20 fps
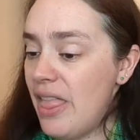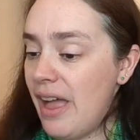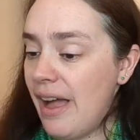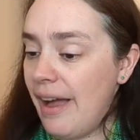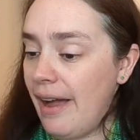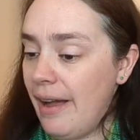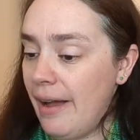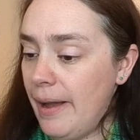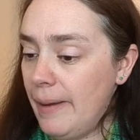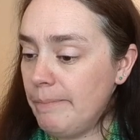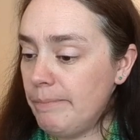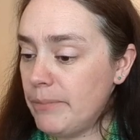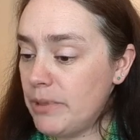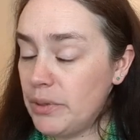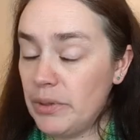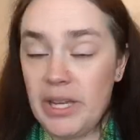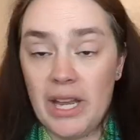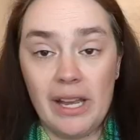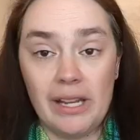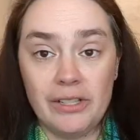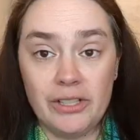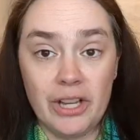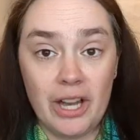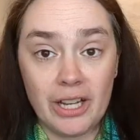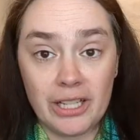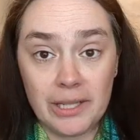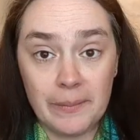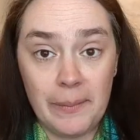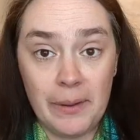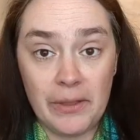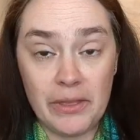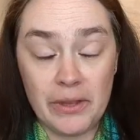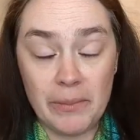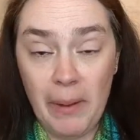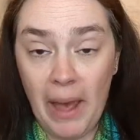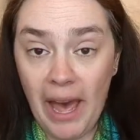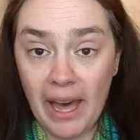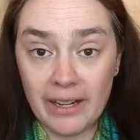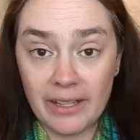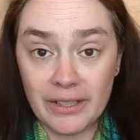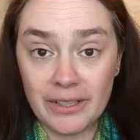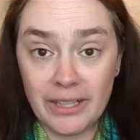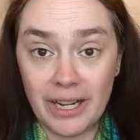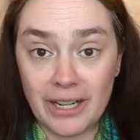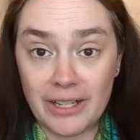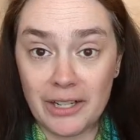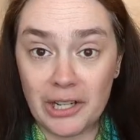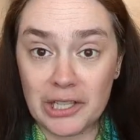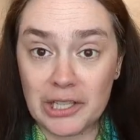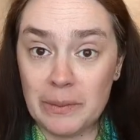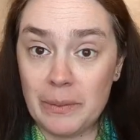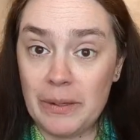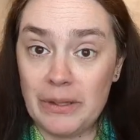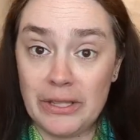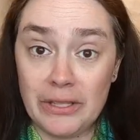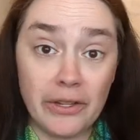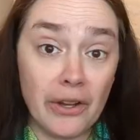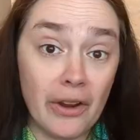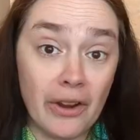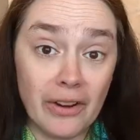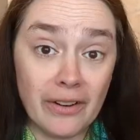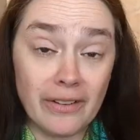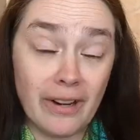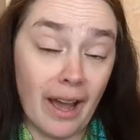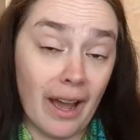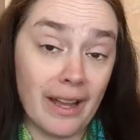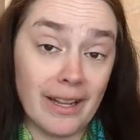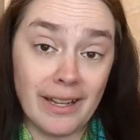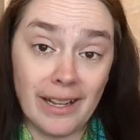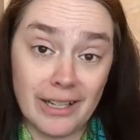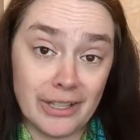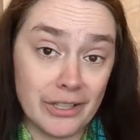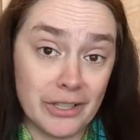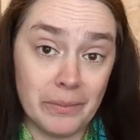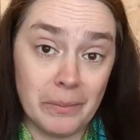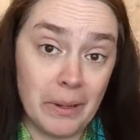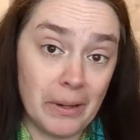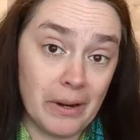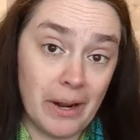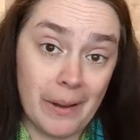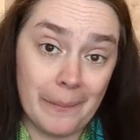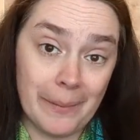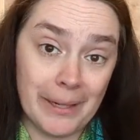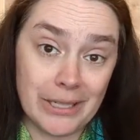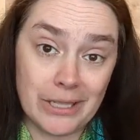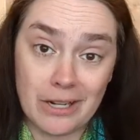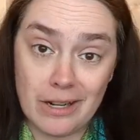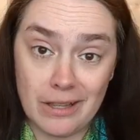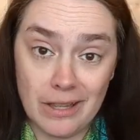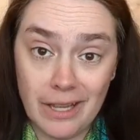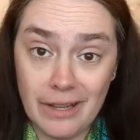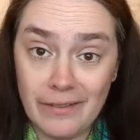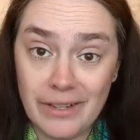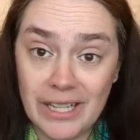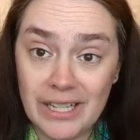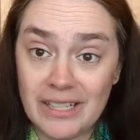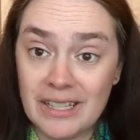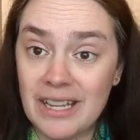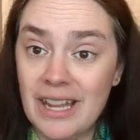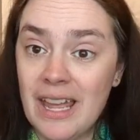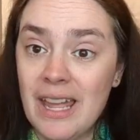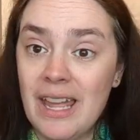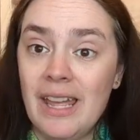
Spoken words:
So yeah, I talked about the pattern. I talked about the yarn. I gushed about how much I love it.